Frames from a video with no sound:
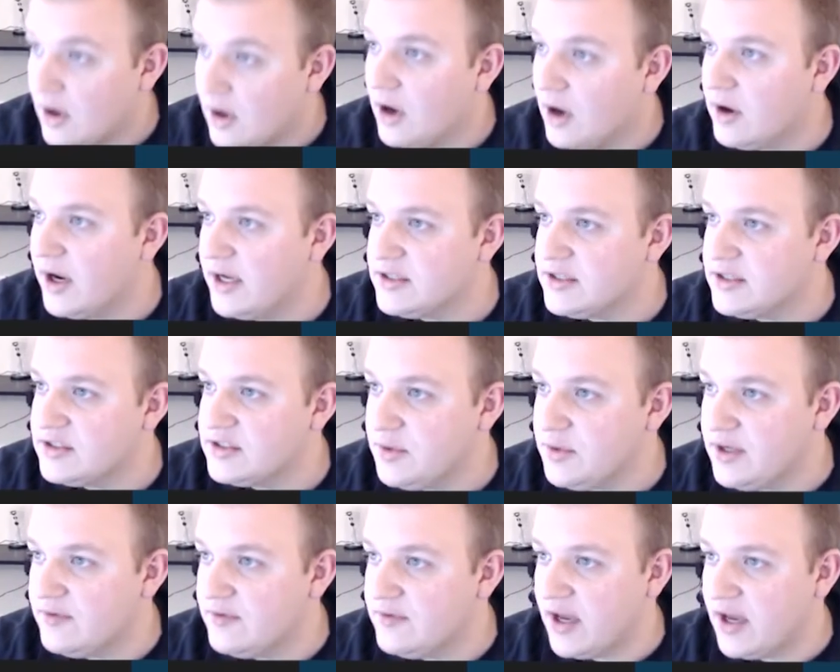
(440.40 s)
right, so we
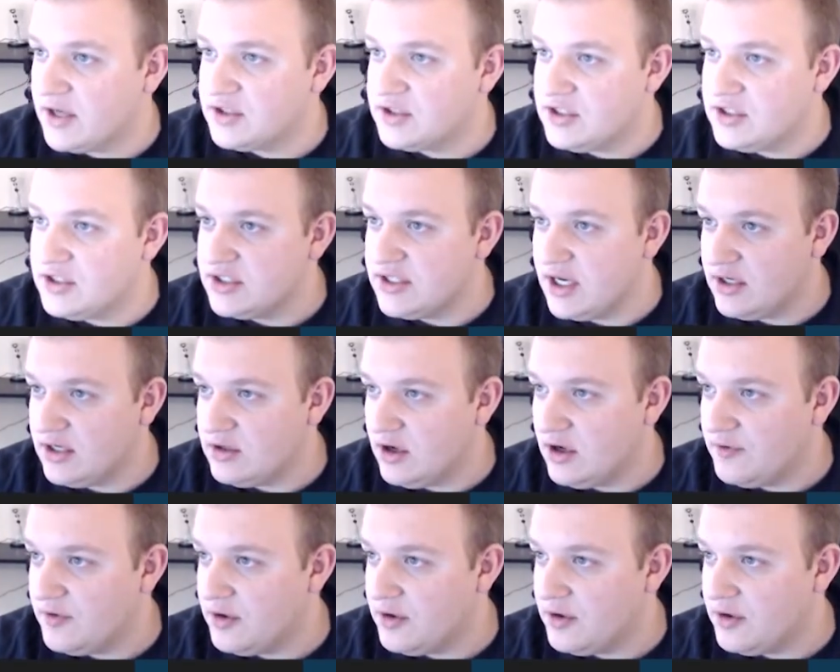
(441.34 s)
have actually just kicked
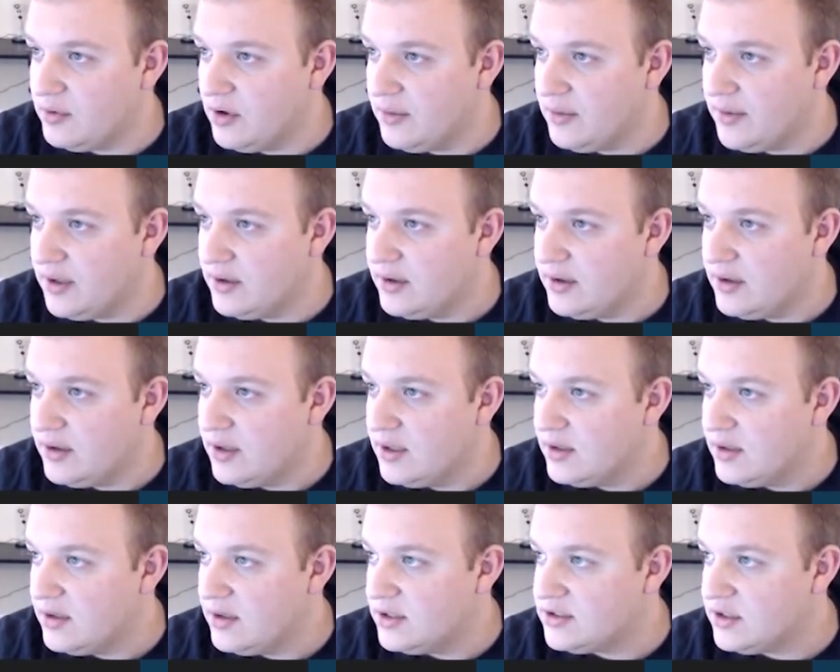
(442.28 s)
off our deployment.
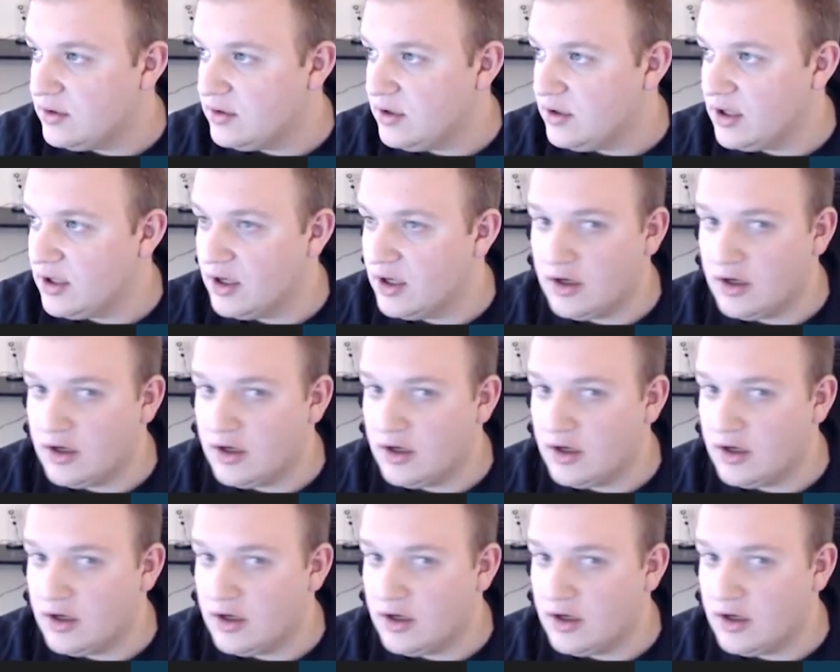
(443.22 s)
Let's go look at our code